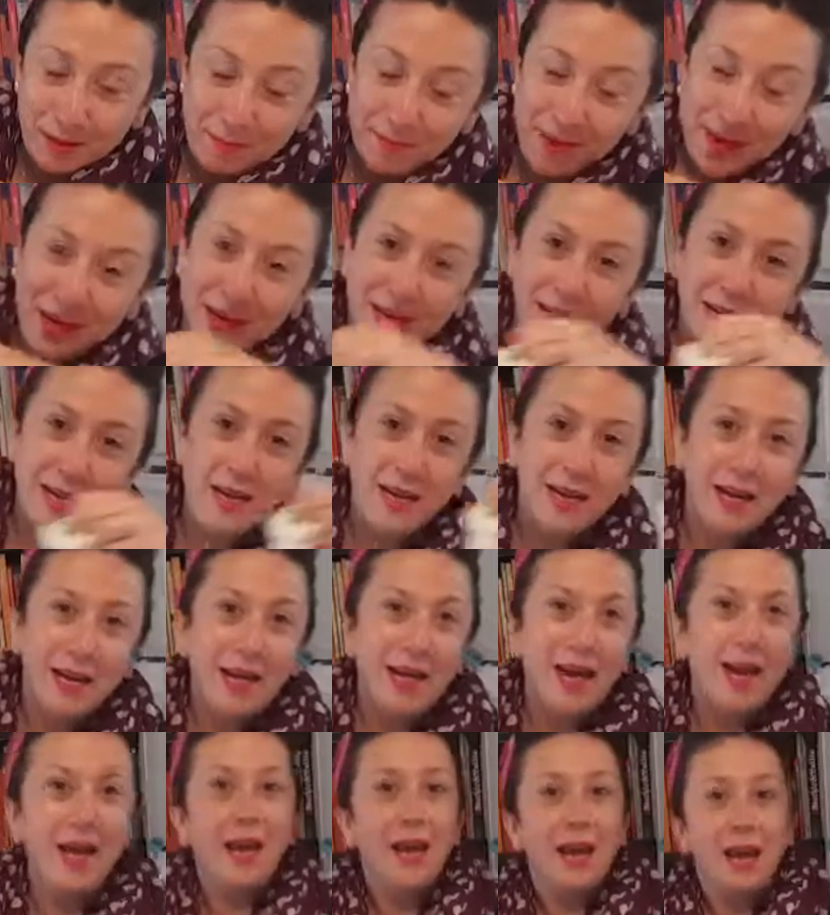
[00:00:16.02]
be
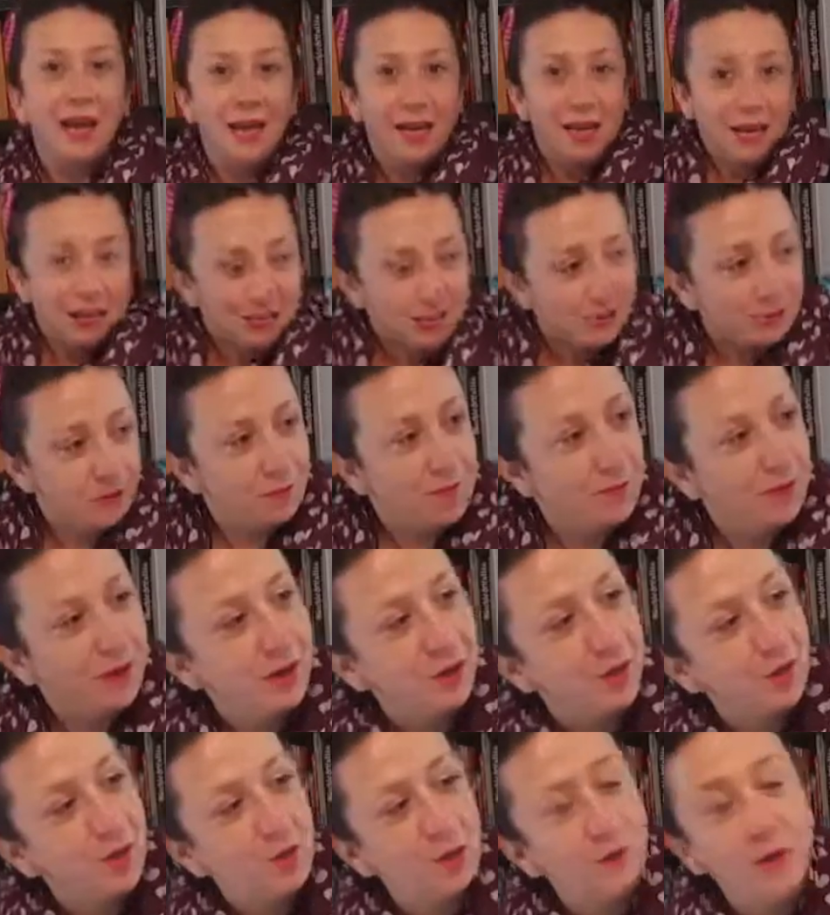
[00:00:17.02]
making a super
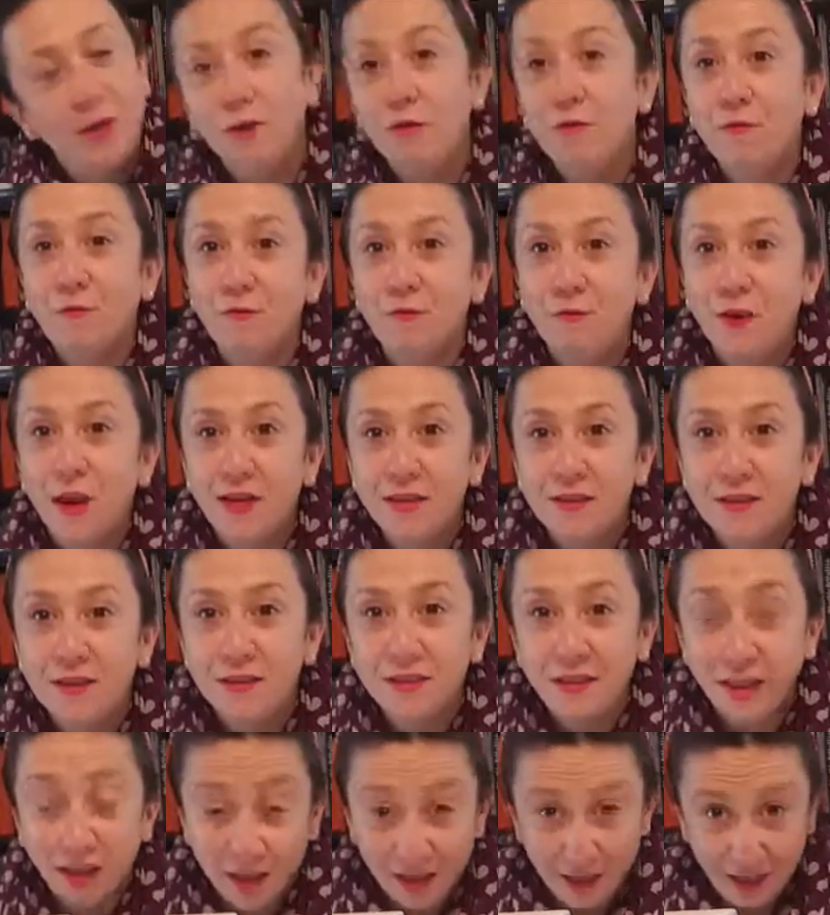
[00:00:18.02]
cool little fun
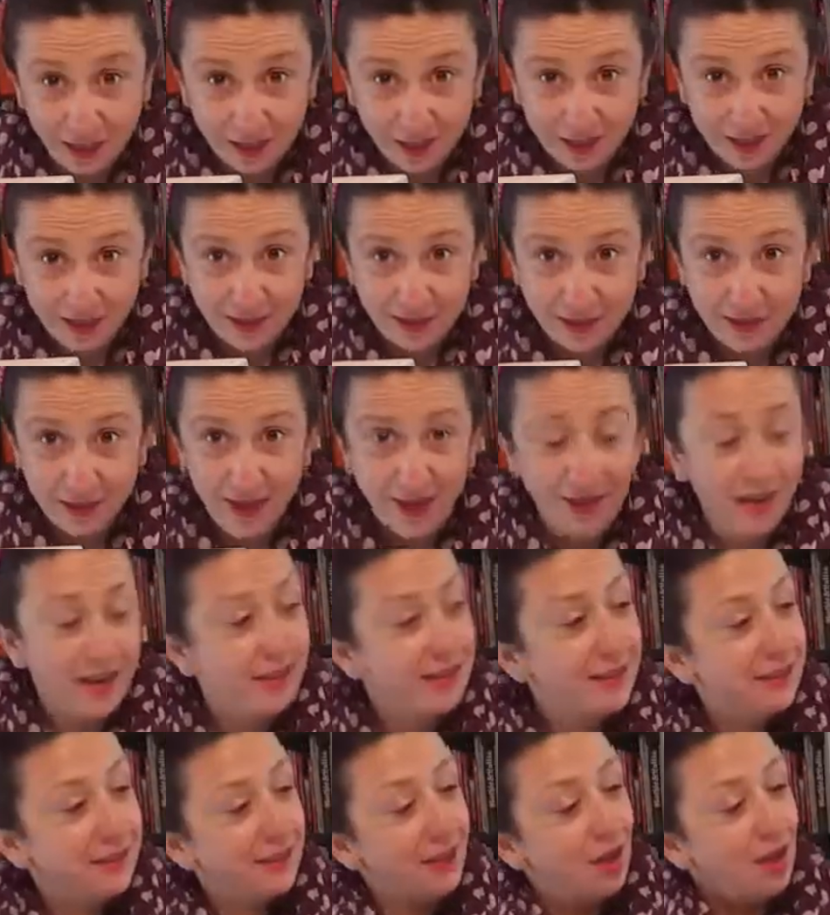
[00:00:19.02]
sunglasses
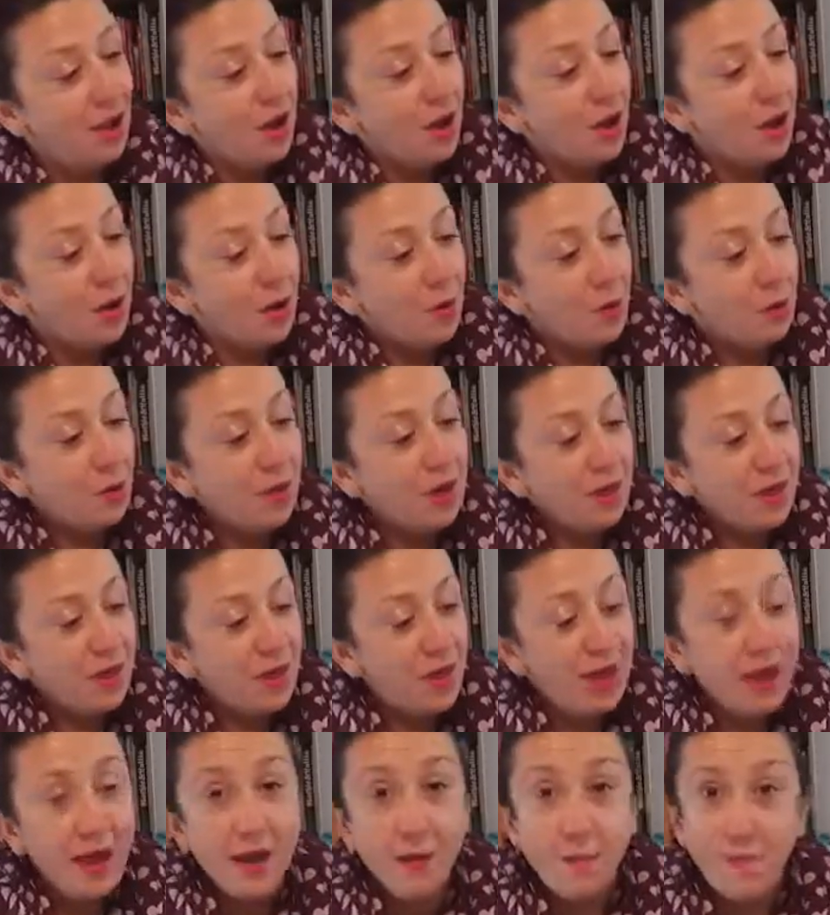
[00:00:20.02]
case
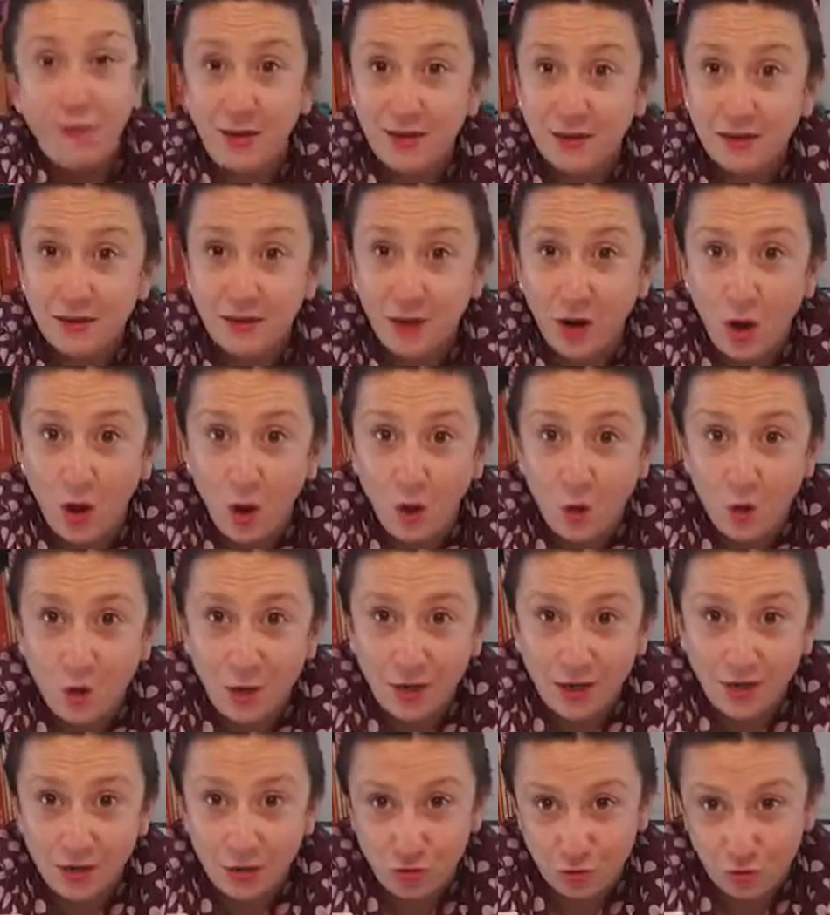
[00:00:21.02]
with a buttonhole
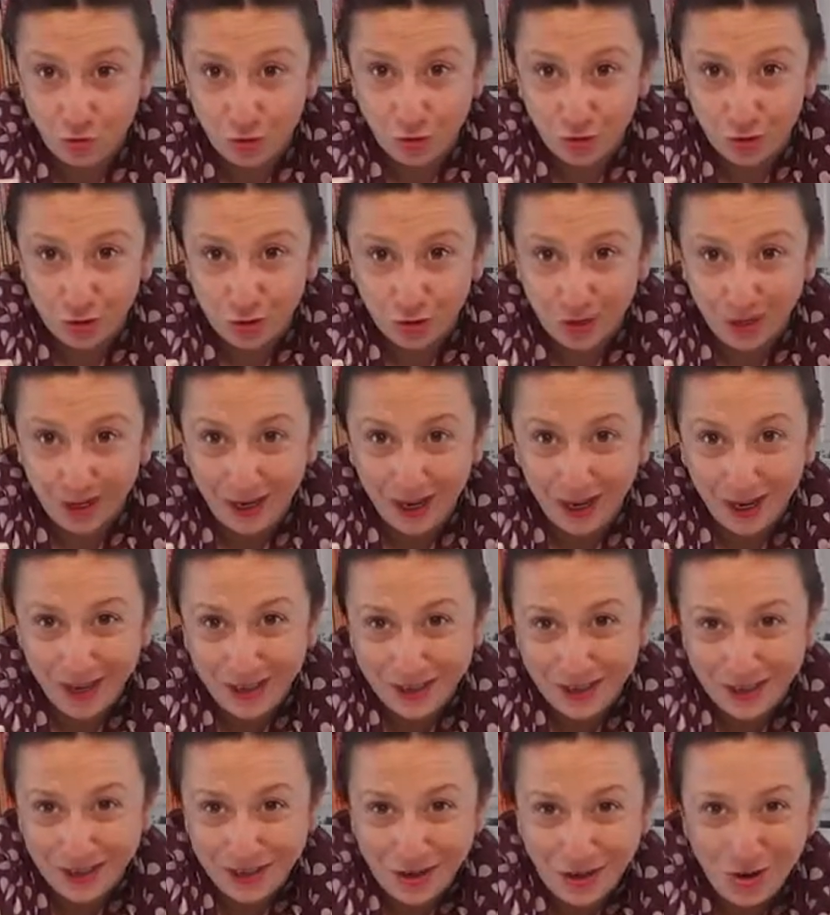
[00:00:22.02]
and drawstring
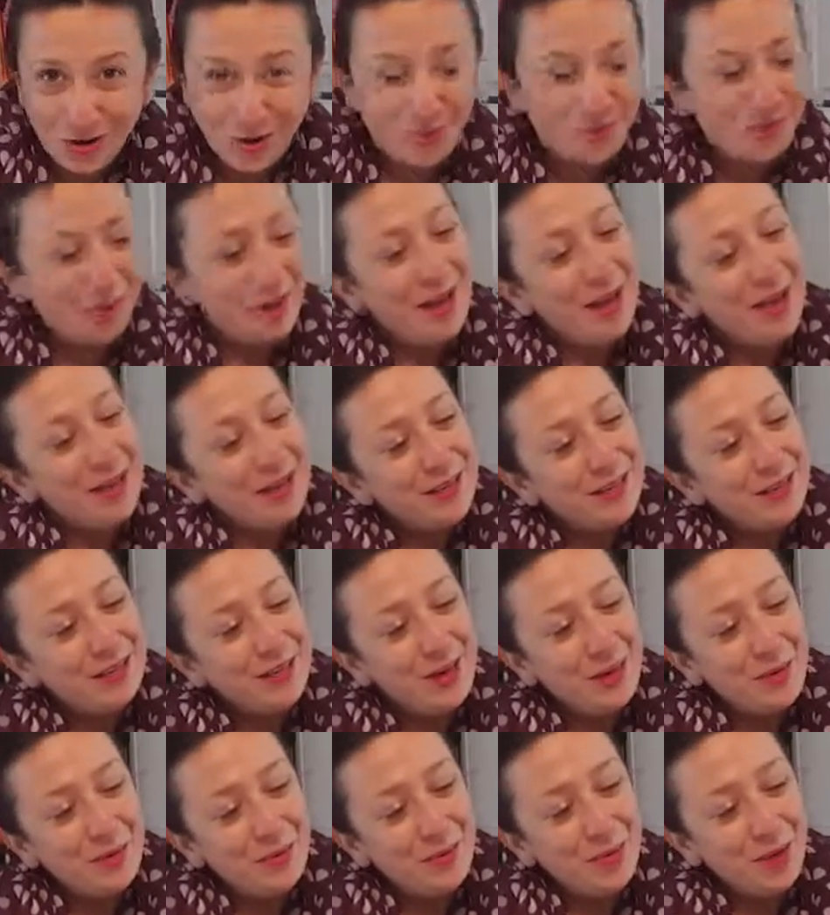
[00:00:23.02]
at the top.
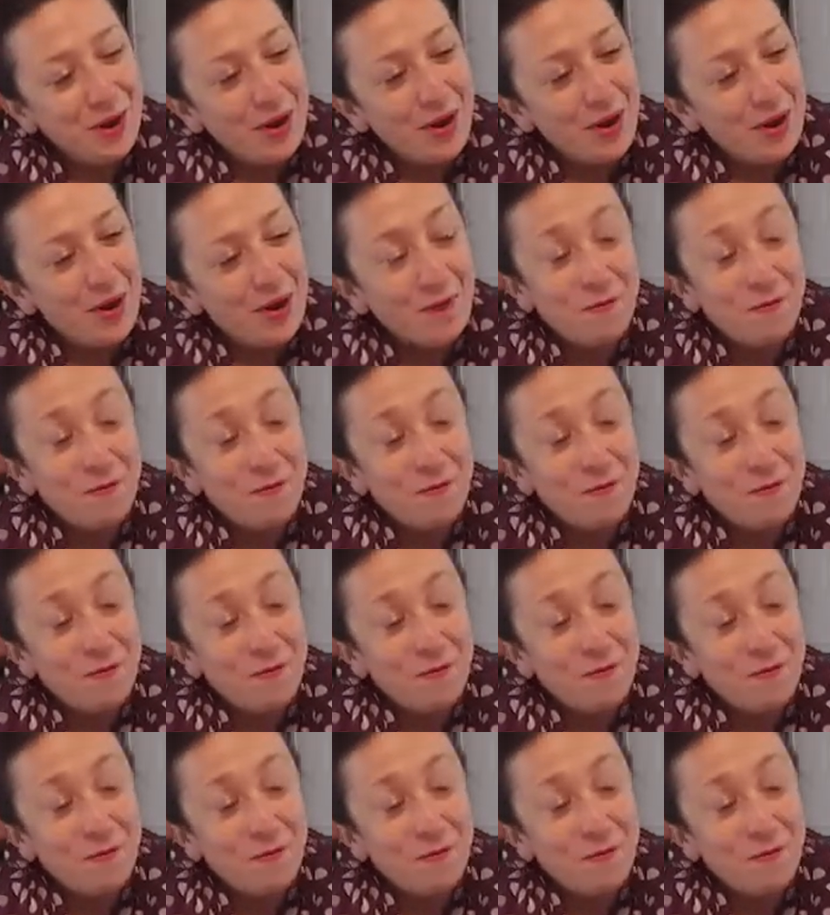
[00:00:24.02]
So